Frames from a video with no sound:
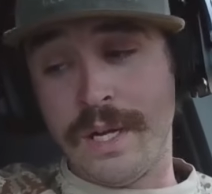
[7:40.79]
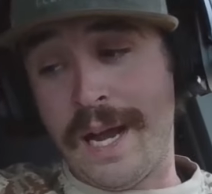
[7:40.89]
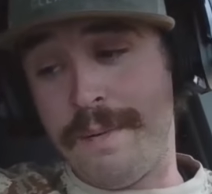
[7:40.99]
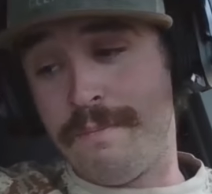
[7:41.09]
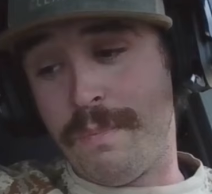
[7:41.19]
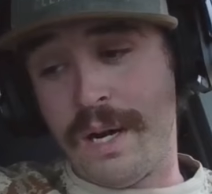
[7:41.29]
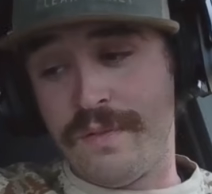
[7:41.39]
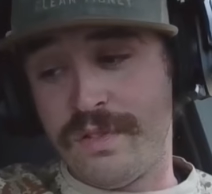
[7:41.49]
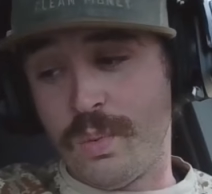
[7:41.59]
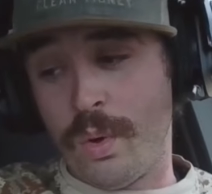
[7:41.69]
I might
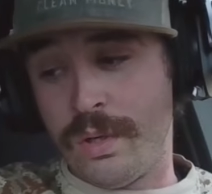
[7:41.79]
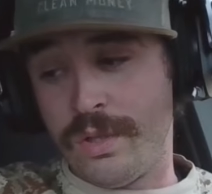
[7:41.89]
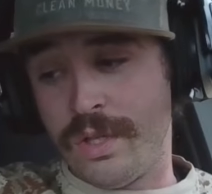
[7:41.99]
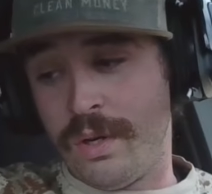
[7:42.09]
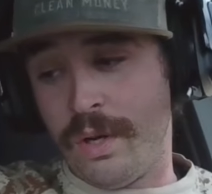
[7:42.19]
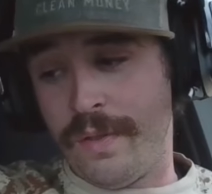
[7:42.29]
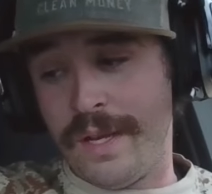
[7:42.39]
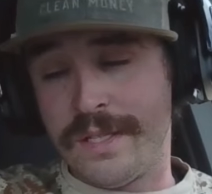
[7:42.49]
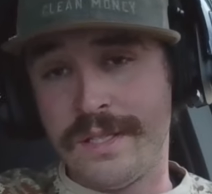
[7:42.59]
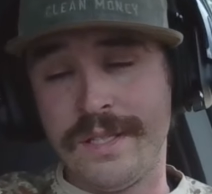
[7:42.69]
have sworn during all
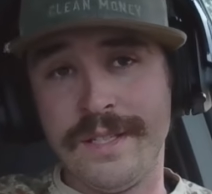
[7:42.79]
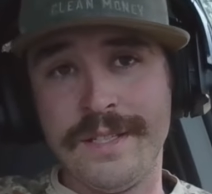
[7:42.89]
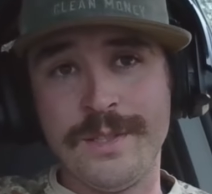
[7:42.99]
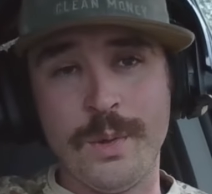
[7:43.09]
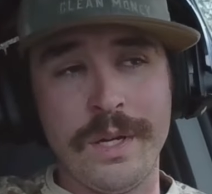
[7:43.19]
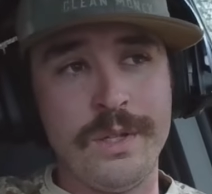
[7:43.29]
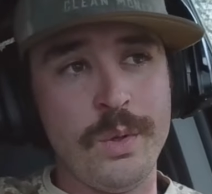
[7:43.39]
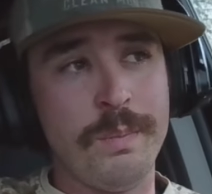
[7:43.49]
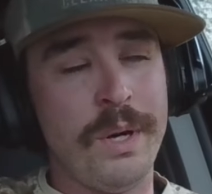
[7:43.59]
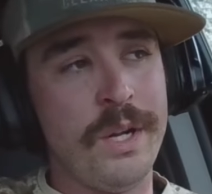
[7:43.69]
this, so I do
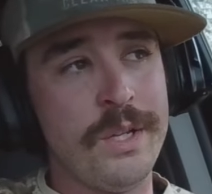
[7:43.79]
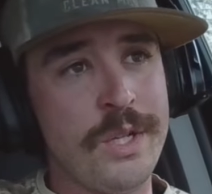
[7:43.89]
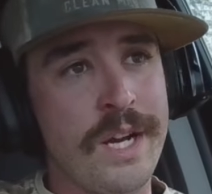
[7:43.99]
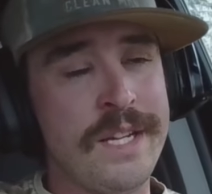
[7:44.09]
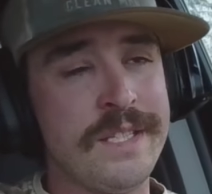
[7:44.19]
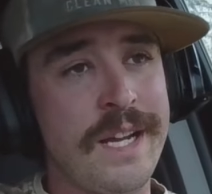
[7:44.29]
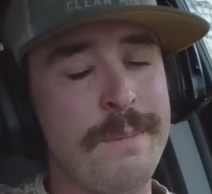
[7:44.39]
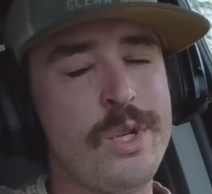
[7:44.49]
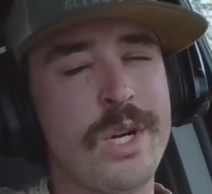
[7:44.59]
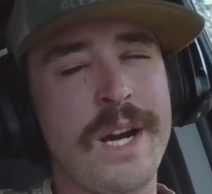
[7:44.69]
apologize. I'm
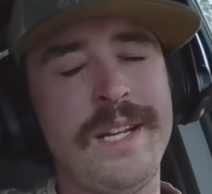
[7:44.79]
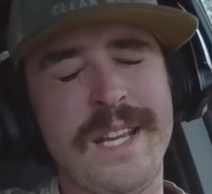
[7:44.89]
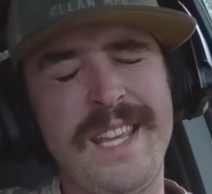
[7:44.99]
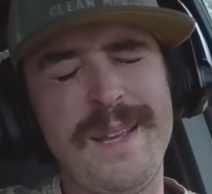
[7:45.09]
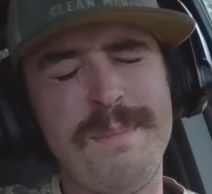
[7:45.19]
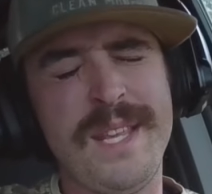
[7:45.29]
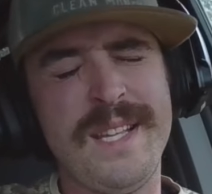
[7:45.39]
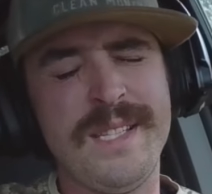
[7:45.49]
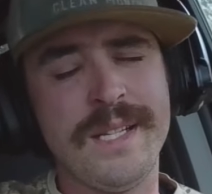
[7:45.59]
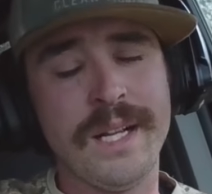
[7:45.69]
trying to keep
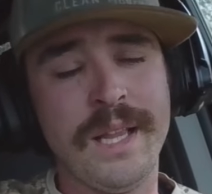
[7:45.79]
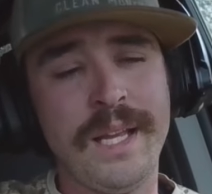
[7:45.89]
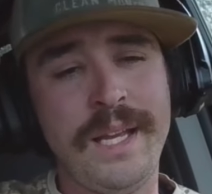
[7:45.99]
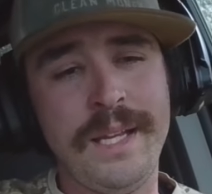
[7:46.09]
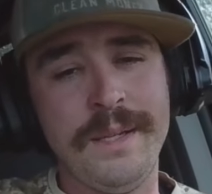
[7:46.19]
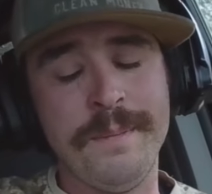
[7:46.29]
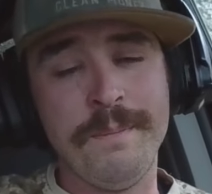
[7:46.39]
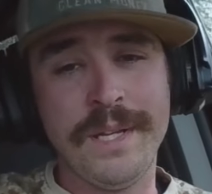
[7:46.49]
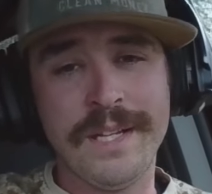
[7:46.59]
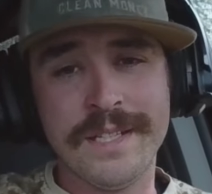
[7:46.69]
these clean
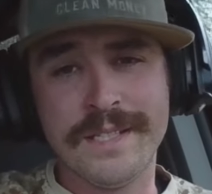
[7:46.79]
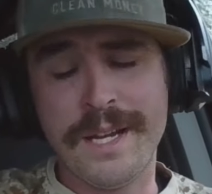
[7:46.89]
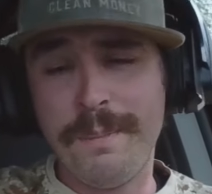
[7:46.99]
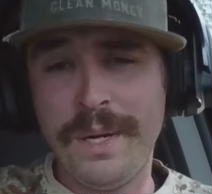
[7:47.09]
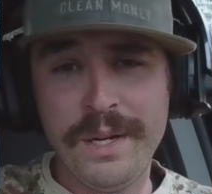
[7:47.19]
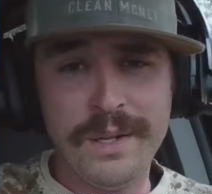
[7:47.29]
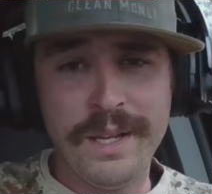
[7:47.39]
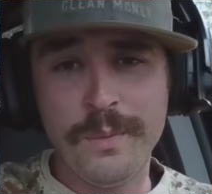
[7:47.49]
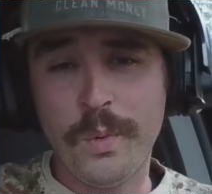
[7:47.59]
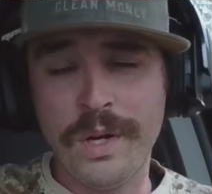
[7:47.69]
because
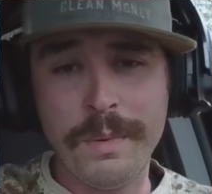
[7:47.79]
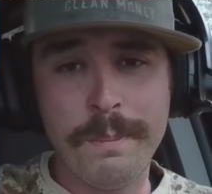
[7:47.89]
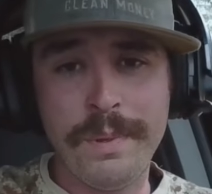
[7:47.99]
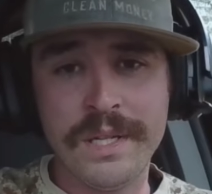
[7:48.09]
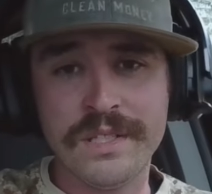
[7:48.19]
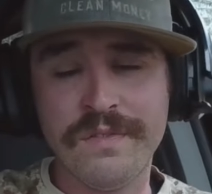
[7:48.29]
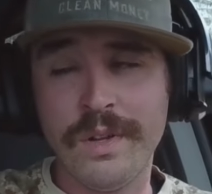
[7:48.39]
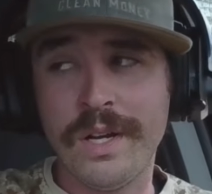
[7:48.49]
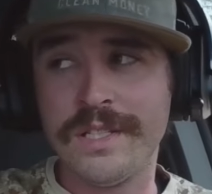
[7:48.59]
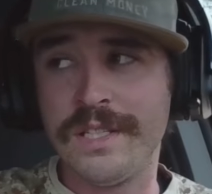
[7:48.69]
apparently one of my biggest
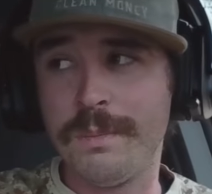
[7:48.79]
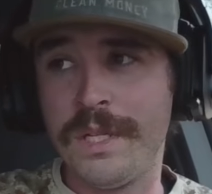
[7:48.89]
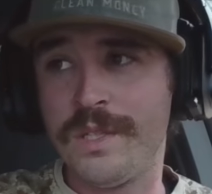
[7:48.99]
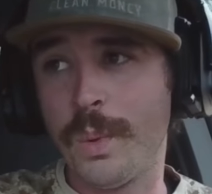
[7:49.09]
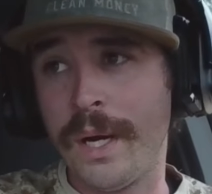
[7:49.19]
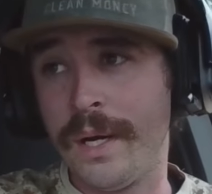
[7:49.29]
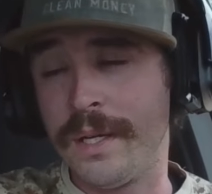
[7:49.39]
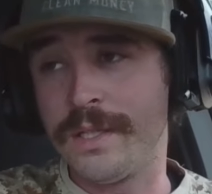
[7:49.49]
flaws is me swearing.